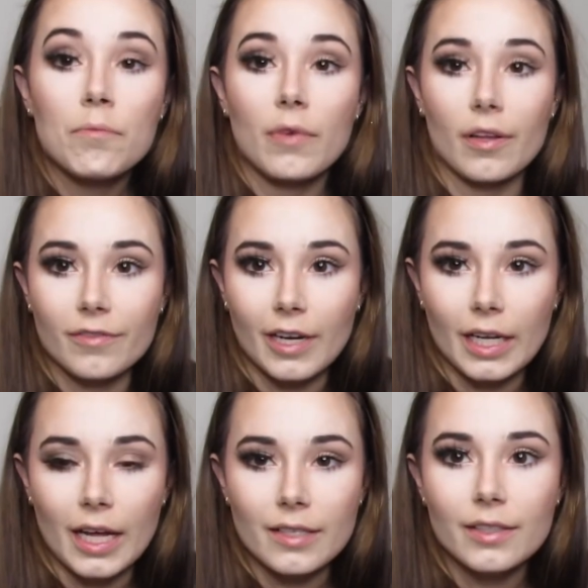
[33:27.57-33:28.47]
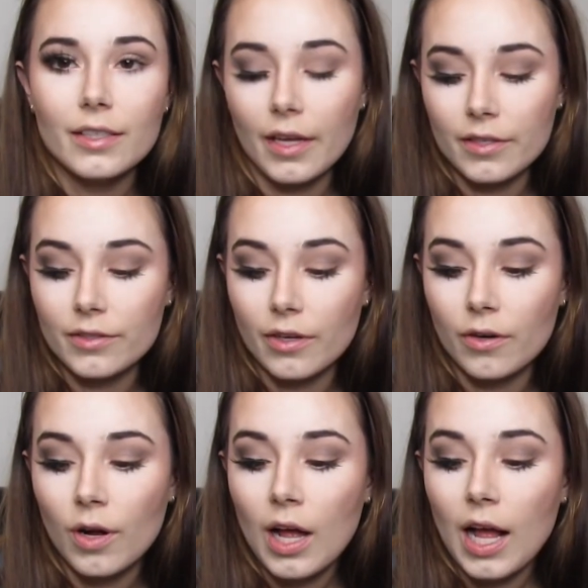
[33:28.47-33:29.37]
my friend has it, and
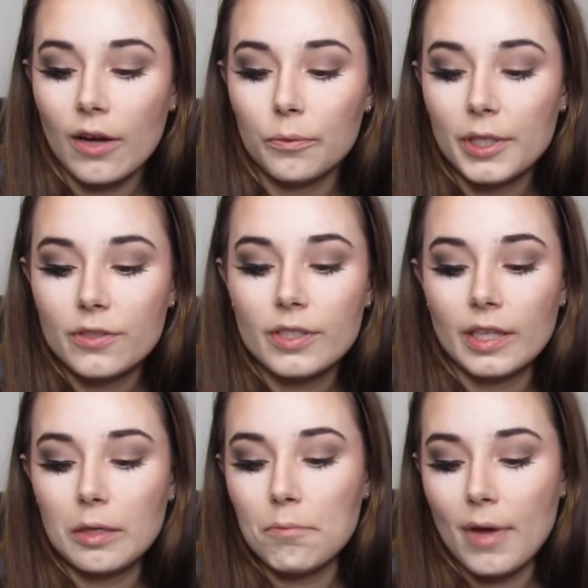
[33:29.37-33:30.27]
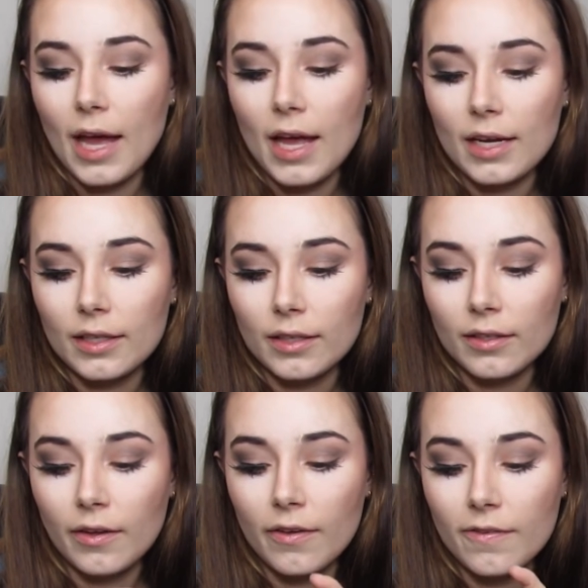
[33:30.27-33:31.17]
so I'll be using the MAC
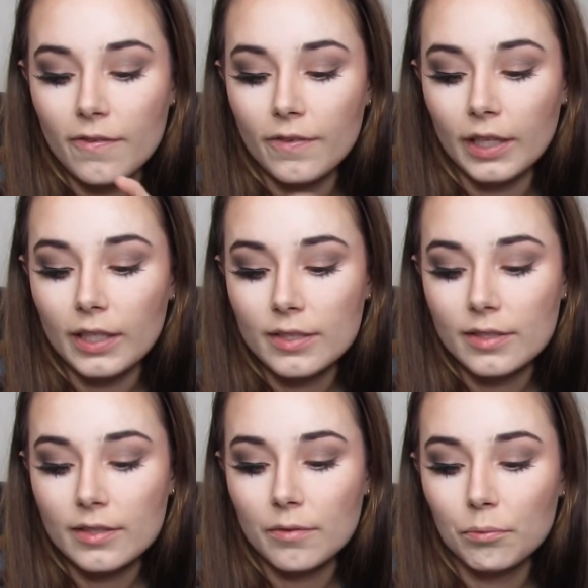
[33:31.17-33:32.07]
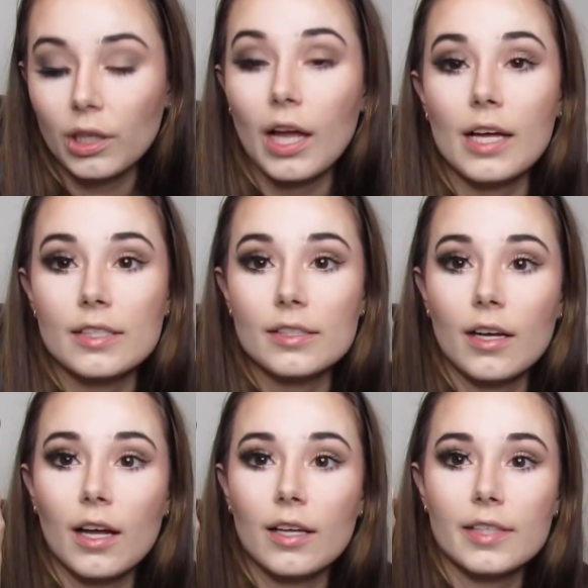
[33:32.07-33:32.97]
Fix Plus
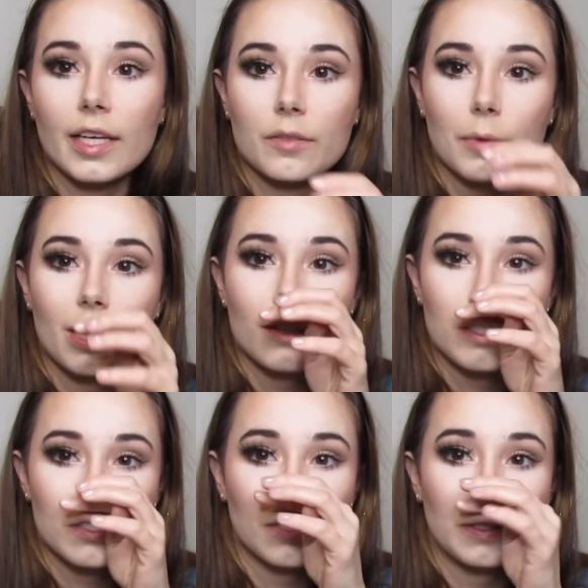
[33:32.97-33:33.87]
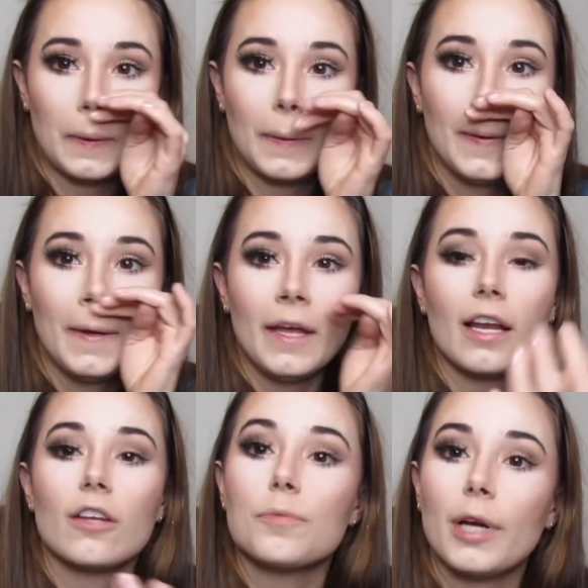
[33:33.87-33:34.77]
setting spray. It's just a little,
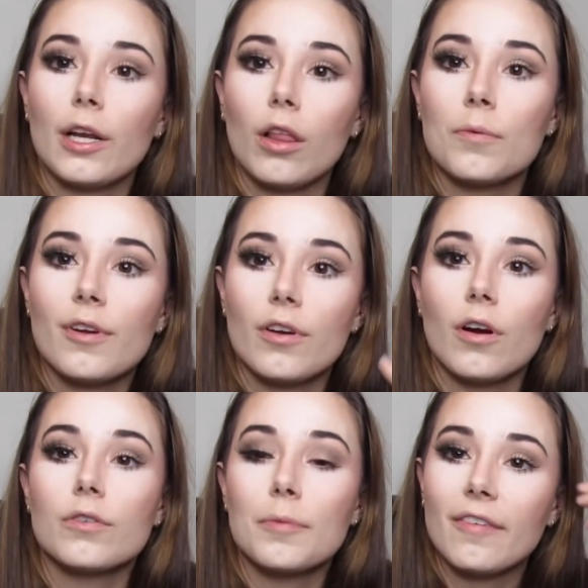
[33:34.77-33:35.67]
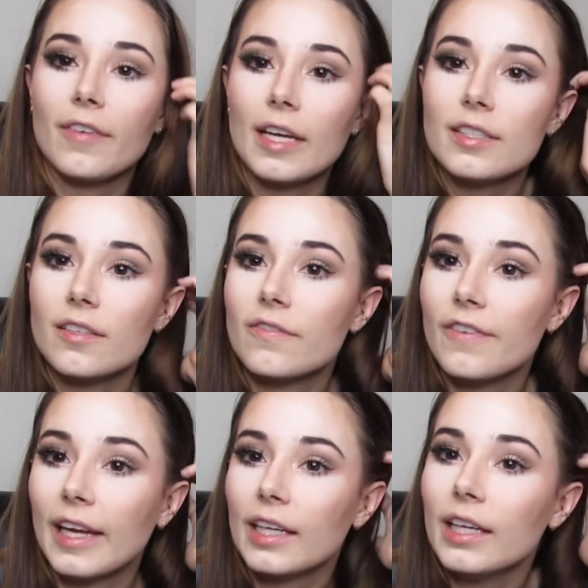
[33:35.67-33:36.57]
and I'll spray it all over my face and
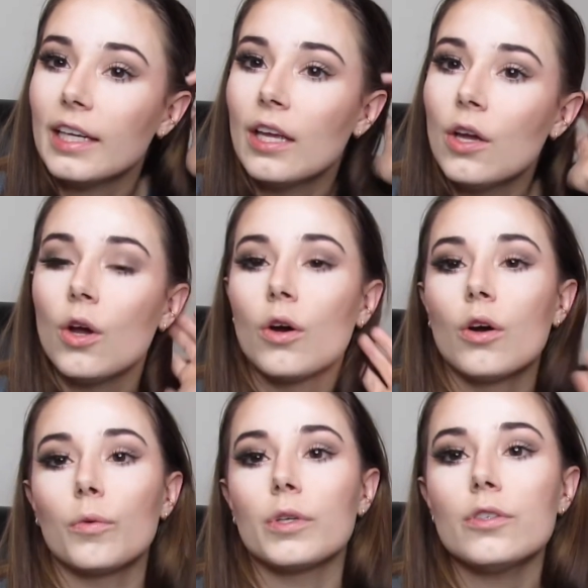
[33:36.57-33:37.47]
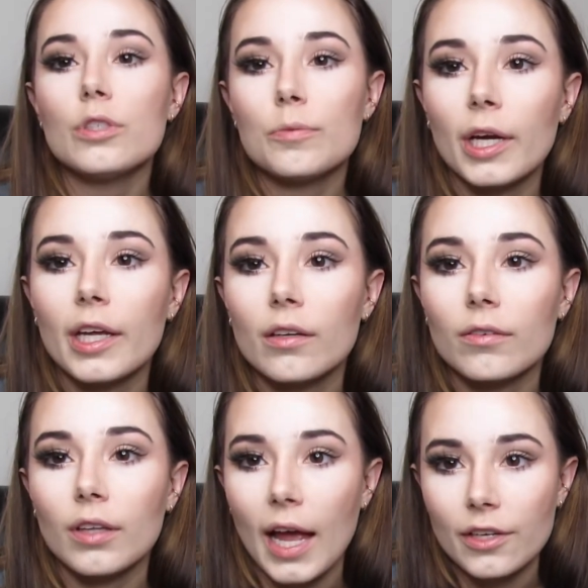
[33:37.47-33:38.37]
fan it. When you spray it,
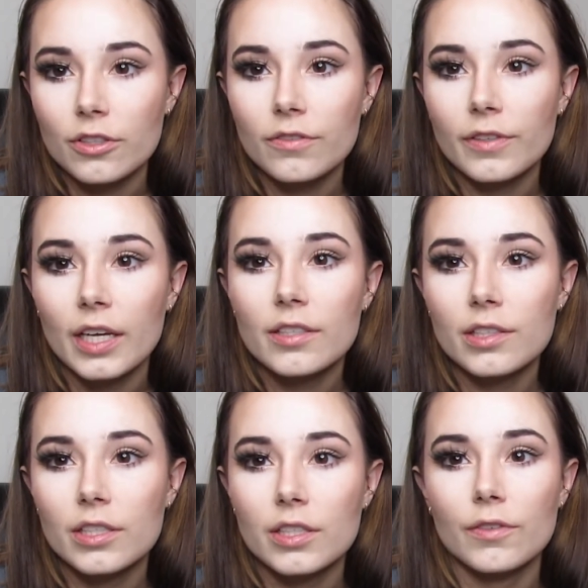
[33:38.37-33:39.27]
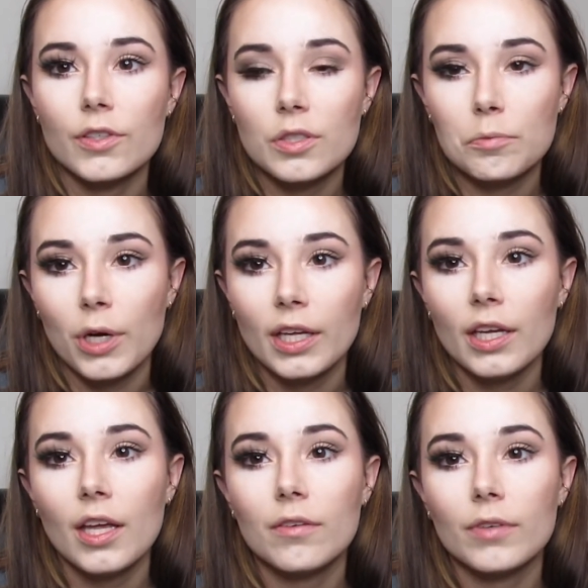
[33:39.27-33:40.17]
relax your face, because if you spray
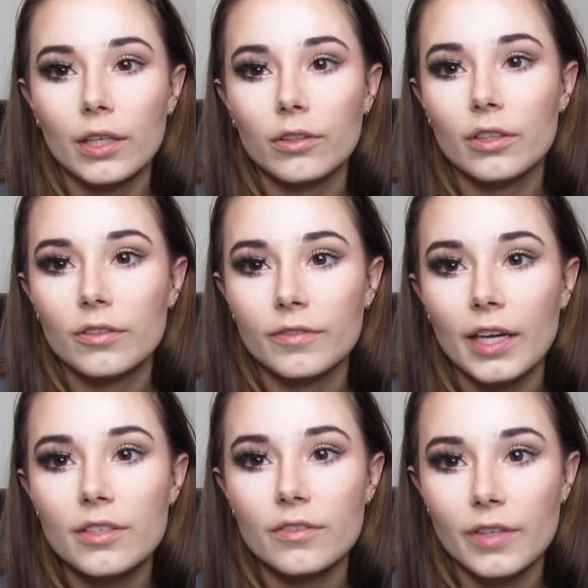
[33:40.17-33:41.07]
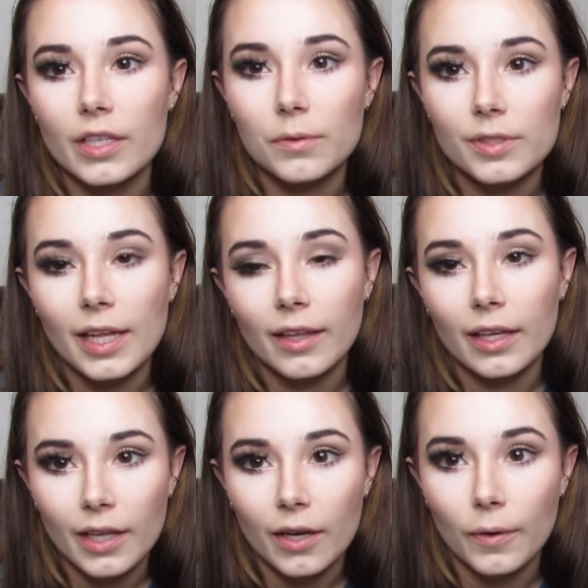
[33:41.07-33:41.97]
it and wrinkle your face will set
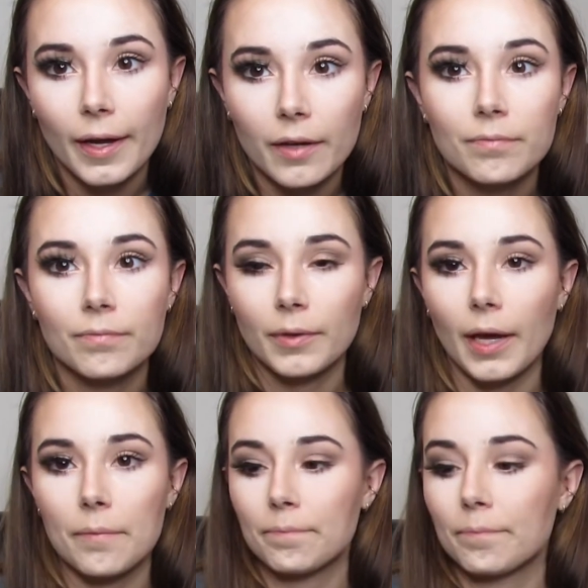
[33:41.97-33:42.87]
like that, okay? Okay.